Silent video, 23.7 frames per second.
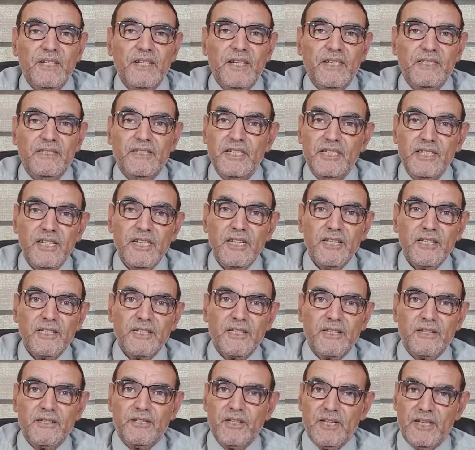disease.
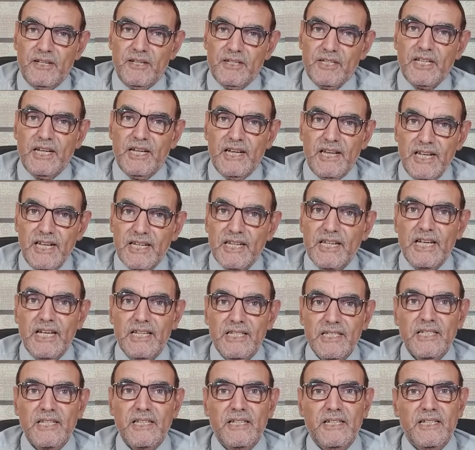It's like
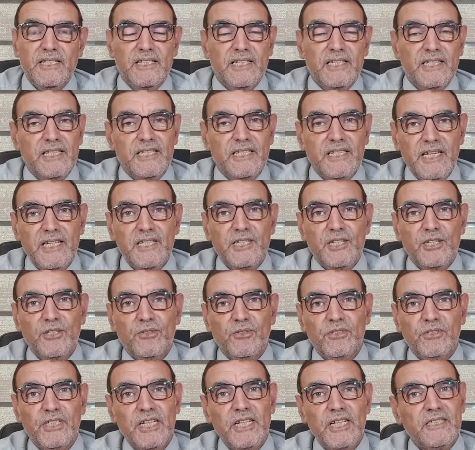cancer. It's not easy to
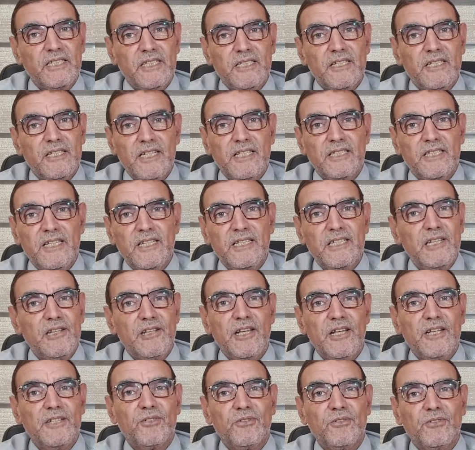treat. It's not easy
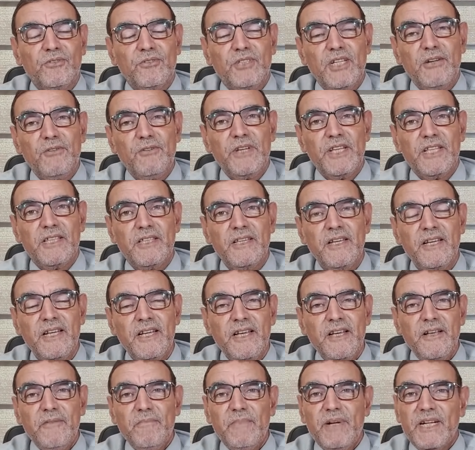to deal with.
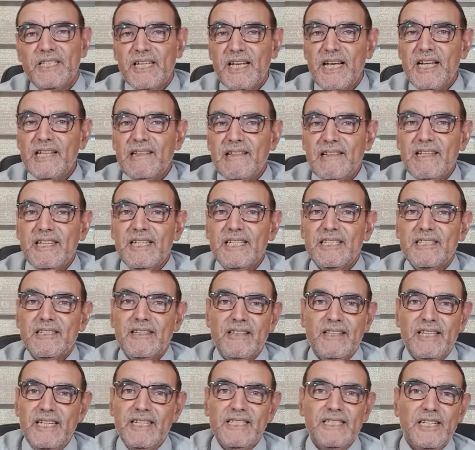But at least
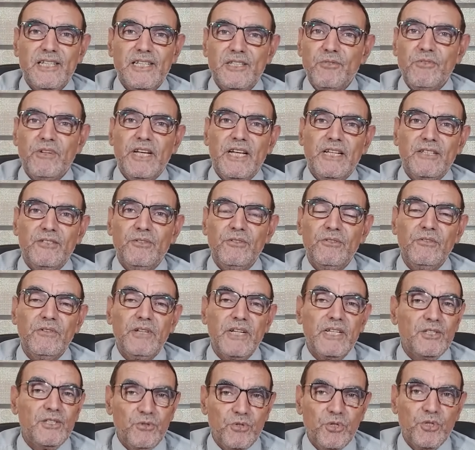things that you can do
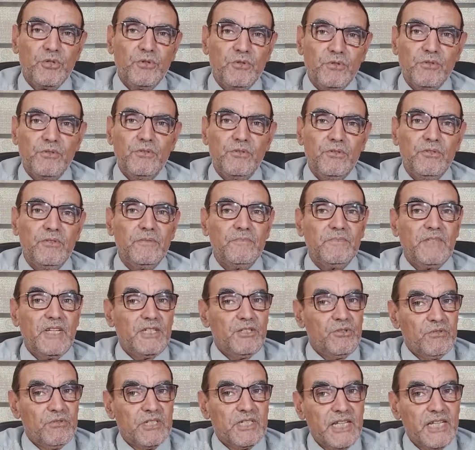and you should do, that
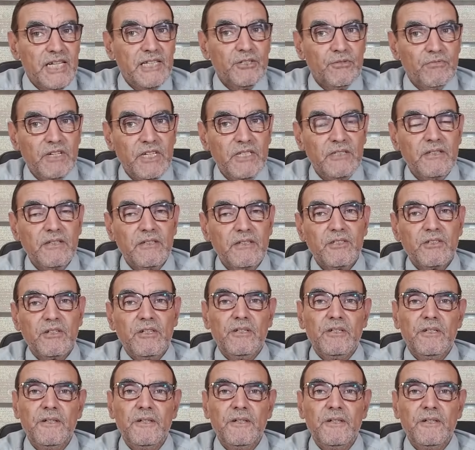you start with. So